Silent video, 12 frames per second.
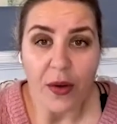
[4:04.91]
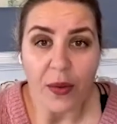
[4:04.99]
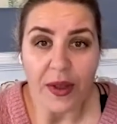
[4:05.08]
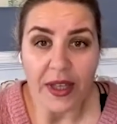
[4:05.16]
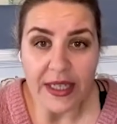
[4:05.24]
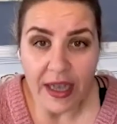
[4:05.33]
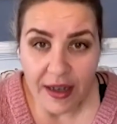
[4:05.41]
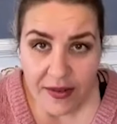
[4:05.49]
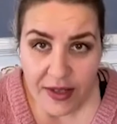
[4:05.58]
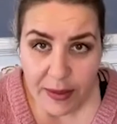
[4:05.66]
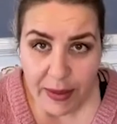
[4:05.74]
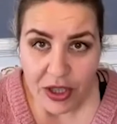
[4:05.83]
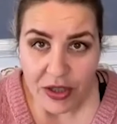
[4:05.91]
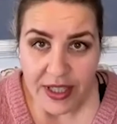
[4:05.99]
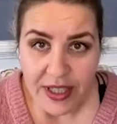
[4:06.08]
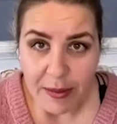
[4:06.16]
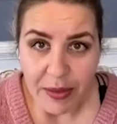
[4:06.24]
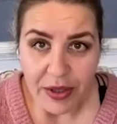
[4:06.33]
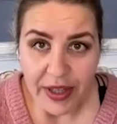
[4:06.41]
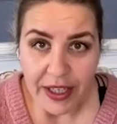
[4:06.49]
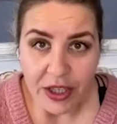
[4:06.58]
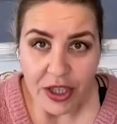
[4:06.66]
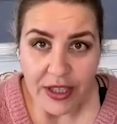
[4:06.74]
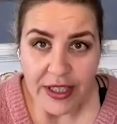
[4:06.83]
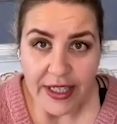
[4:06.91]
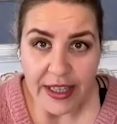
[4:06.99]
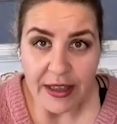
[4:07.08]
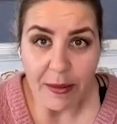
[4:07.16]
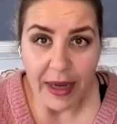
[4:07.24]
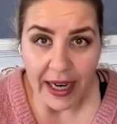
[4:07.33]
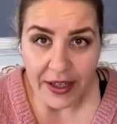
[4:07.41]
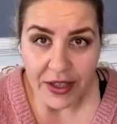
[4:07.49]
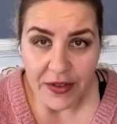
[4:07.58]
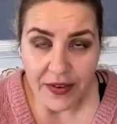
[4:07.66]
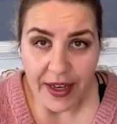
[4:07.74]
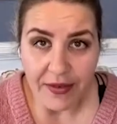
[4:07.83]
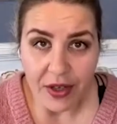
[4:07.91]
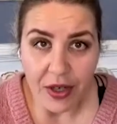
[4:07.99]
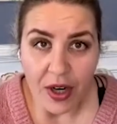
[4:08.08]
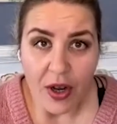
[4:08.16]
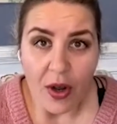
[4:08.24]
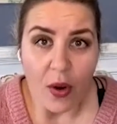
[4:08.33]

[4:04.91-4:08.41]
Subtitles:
with a ton of special stipulations in the buyer's favor,